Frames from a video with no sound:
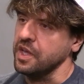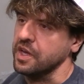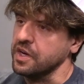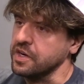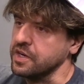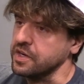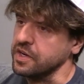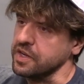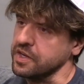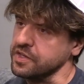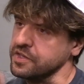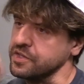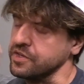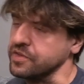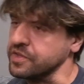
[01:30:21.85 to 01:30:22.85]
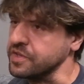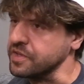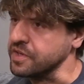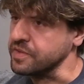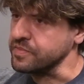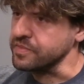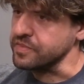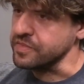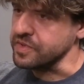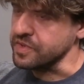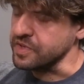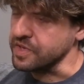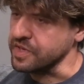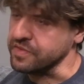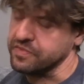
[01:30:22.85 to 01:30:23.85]
And so
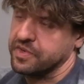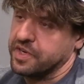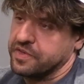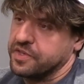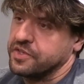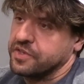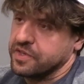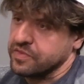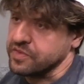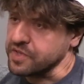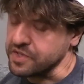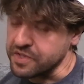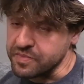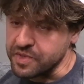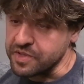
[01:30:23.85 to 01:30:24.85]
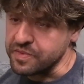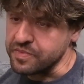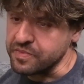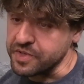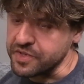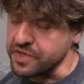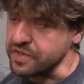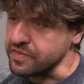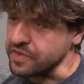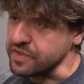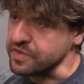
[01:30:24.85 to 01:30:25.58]
I discovered this about myself.